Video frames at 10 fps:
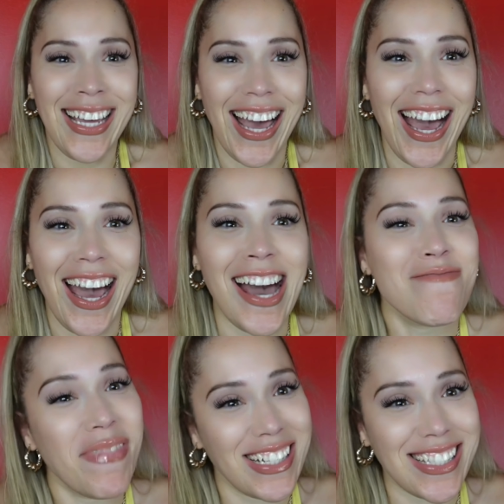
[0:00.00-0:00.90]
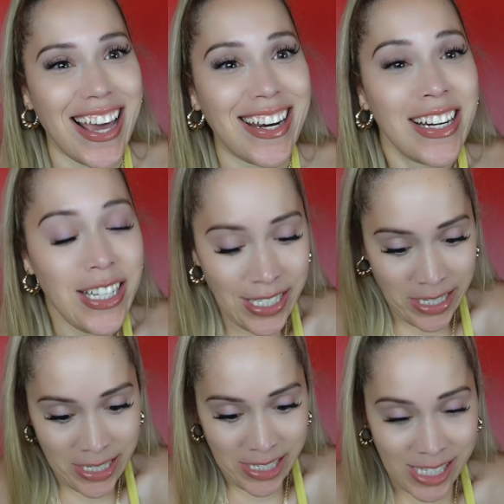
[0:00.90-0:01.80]
I said,
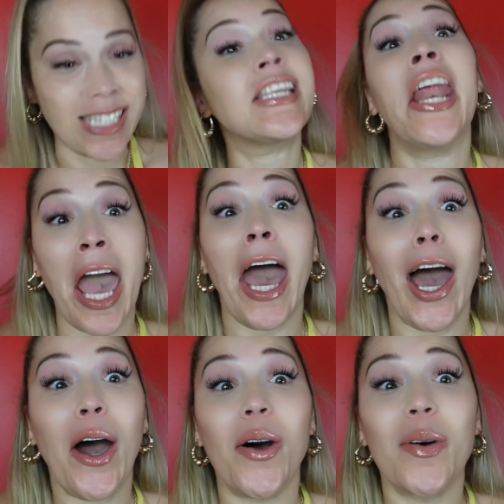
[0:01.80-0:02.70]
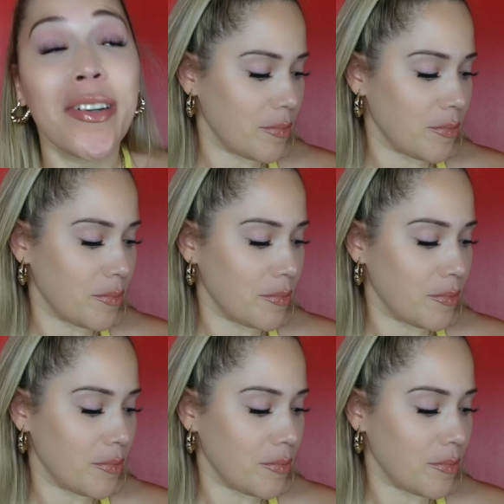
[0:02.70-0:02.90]
sit down.